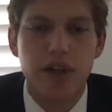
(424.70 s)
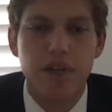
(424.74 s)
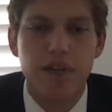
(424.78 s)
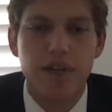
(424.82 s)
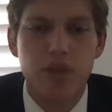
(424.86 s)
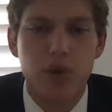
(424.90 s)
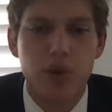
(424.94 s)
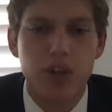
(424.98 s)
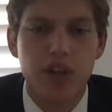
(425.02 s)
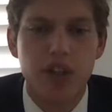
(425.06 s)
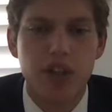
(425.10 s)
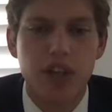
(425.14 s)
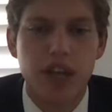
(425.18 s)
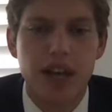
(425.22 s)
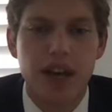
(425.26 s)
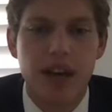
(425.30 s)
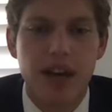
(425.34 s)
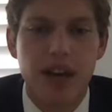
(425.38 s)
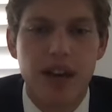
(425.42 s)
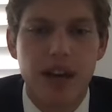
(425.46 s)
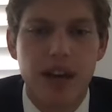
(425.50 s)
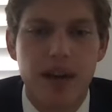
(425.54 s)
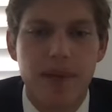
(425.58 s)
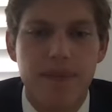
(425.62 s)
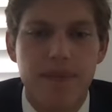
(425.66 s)
of
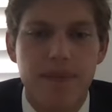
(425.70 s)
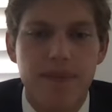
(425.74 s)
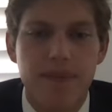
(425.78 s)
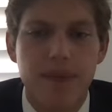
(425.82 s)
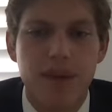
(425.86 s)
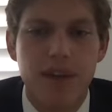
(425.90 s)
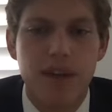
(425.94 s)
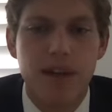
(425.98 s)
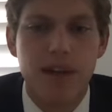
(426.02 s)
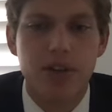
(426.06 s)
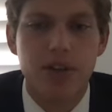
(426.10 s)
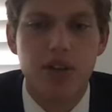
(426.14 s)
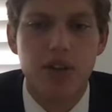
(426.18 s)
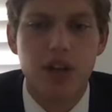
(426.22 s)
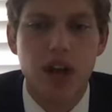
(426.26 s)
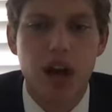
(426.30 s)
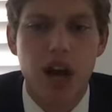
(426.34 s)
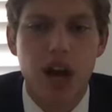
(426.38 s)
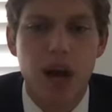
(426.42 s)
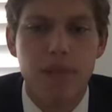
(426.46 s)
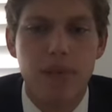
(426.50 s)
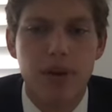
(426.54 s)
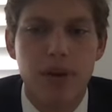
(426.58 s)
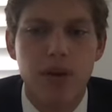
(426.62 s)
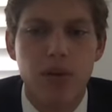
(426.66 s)
Christianity into
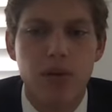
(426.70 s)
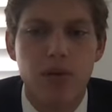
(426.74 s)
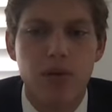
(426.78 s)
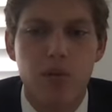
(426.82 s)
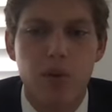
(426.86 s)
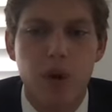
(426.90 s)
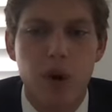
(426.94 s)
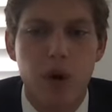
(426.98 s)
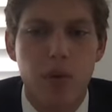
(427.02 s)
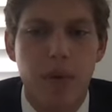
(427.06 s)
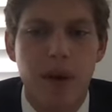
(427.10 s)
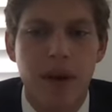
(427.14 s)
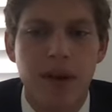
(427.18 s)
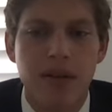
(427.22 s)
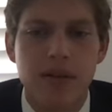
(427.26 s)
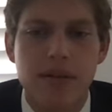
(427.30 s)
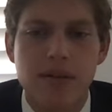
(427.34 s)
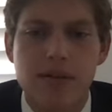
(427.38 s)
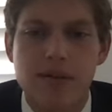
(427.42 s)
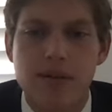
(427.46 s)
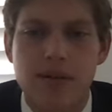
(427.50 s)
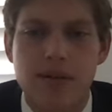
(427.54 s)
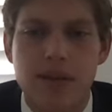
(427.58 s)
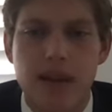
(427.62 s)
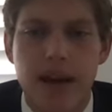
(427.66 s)
common Roman
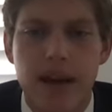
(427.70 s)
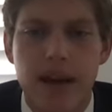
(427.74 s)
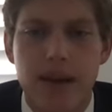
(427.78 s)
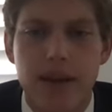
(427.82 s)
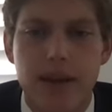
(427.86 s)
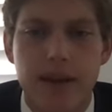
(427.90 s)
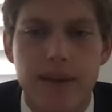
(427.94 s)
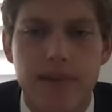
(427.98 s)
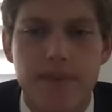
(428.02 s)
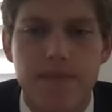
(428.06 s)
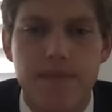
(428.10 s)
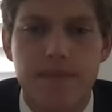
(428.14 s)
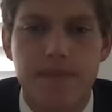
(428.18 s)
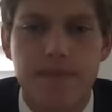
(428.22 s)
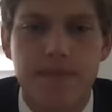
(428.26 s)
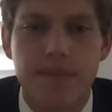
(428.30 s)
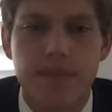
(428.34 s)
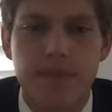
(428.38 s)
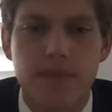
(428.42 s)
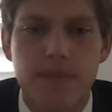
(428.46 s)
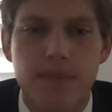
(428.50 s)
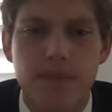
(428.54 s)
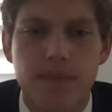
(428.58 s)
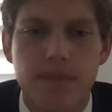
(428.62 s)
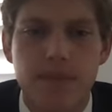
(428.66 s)
society.
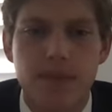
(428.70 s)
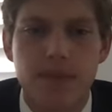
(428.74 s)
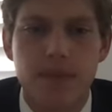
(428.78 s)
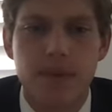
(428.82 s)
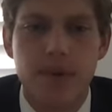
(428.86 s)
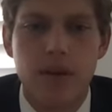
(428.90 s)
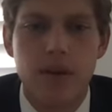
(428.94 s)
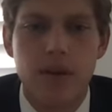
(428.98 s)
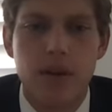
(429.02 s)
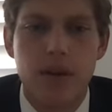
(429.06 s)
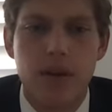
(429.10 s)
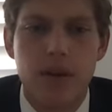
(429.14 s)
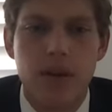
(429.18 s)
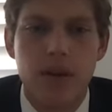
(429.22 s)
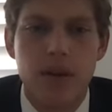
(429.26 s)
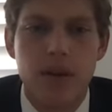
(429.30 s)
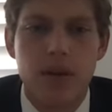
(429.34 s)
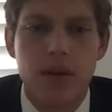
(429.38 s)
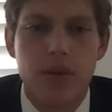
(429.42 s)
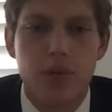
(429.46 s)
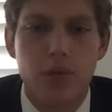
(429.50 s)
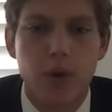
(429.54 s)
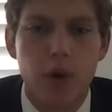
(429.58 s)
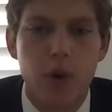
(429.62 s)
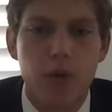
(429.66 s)

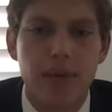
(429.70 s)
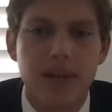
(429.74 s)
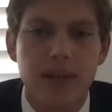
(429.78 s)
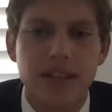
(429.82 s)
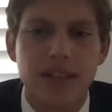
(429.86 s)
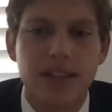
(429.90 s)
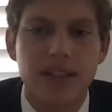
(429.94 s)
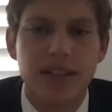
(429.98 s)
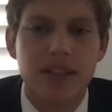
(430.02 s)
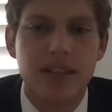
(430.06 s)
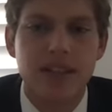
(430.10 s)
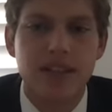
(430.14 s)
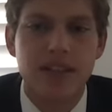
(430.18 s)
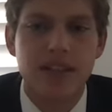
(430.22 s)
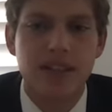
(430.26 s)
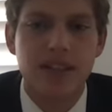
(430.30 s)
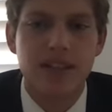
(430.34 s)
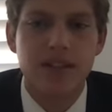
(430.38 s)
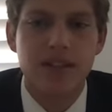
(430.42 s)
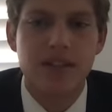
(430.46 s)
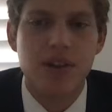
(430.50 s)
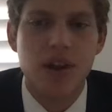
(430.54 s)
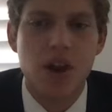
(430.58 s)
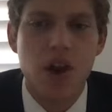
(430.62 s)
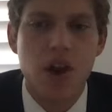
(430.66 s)
The Roman
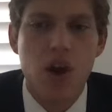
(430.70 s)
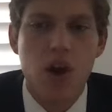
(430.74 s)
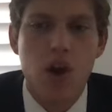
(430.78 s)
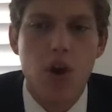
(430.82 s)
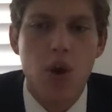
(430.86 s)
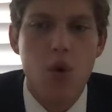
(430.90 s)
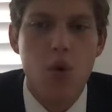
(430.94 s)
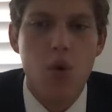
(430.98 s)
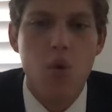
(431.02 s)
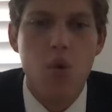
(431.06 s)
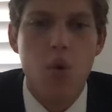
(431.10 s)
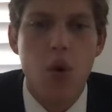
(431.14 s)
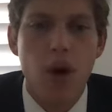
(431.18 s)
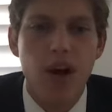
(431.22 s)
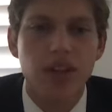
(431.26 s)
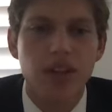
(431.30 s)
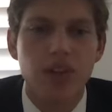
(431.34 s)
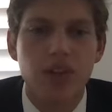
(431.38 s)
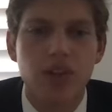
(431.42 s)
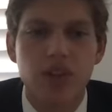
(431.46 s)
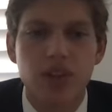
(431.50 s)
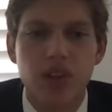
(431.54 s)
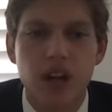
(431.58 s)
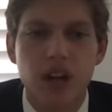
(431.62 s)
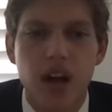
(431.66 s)
citizens who
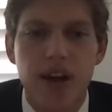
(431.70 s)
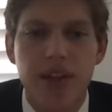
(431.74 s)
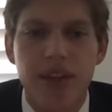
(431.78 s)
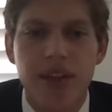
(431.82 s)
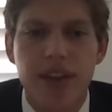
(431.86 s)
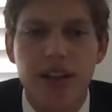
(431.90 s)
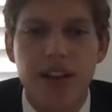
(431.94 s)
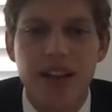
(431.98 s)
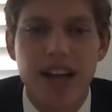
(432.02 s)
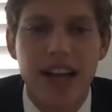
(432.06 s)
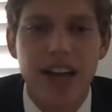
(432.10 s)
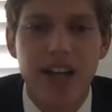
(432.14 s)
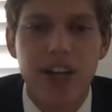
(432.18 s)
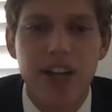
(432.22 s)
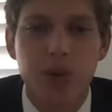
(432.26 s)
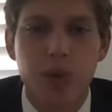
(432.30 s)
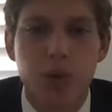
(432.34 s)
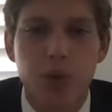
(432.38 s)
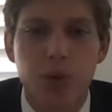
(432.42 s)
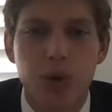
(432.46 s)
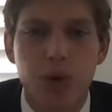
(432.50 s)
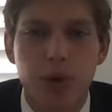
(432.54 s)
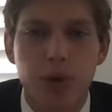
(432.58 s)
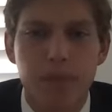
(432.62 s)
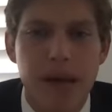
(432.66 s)
once saw the
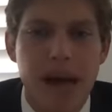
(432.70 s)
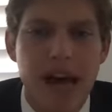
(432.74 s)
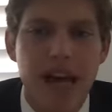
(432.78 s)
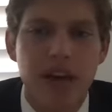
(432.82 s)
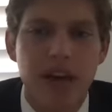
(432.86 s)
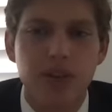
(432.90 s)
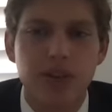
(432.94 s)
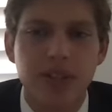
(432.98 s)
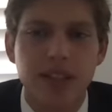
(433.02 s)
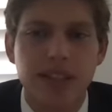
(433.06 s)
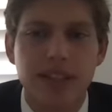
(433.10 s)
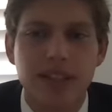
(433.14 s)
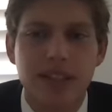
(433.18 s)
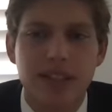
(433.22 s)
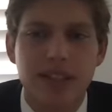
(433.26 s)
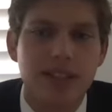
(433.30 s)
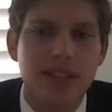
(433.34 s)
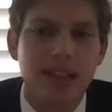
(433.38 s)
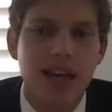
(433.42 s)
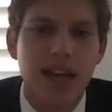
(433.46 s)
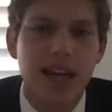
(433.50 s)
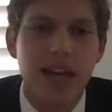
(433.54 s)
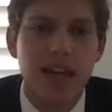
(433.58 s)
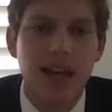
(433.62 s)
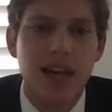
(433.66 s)
gladiatorial battles as
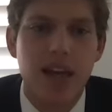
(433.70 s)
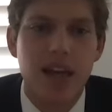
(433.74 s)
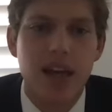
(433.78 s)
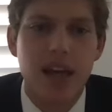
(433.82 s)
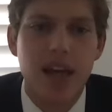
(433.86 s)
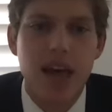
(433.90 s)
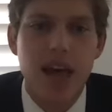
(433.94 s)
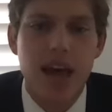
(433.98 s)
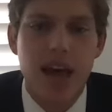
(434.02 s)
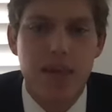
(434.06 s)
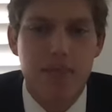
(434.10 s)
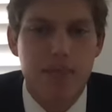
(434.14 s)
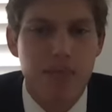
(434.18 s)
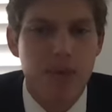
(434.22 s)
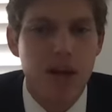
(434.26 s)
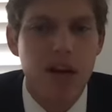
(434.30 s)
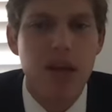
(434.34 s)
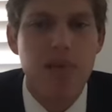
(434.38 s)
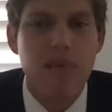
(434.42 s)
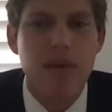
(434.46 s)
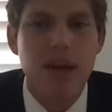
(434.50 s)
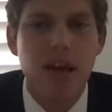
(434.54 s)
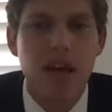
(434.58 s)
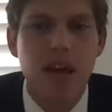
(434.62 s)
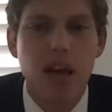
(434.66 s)
exciting and
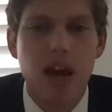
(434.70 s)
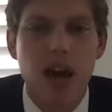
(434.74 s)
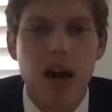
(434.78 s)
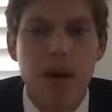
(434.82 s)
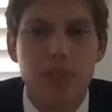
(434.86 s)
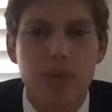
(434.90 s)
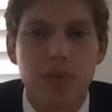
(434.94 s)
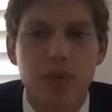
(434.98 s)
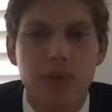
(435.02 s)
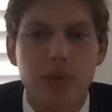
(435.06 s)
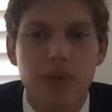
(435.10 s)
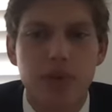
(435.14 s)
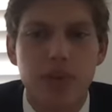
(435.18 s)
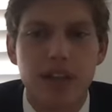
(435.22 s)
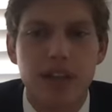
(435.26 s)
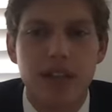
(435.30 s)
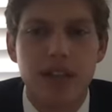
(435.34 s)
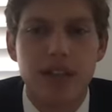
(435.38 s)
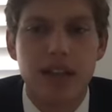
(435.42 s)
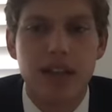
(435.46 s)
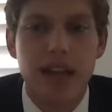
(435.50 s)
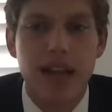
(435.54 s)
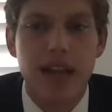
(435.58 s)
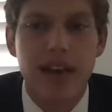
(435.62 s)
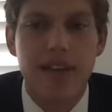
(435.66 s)
money-making
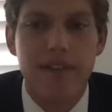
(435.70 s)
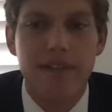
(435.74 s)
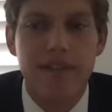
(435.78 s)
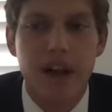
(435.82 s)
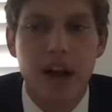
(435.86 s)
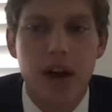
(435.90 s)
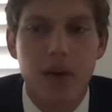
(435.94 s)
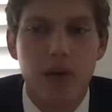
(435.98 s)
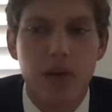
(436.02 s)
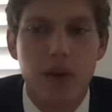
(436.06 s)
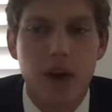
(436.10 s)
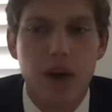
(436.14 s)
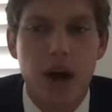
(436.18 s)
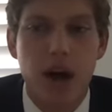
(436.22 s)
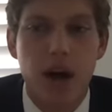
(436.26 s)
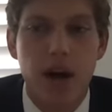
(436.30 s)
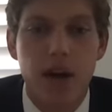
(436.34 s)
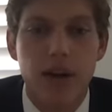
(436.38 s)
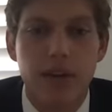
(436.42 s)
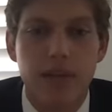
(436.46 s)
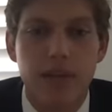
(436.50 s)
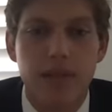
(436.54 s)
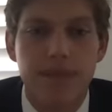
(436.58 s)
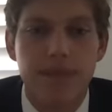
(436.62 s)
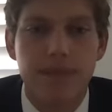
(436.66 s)
opportunities had found God.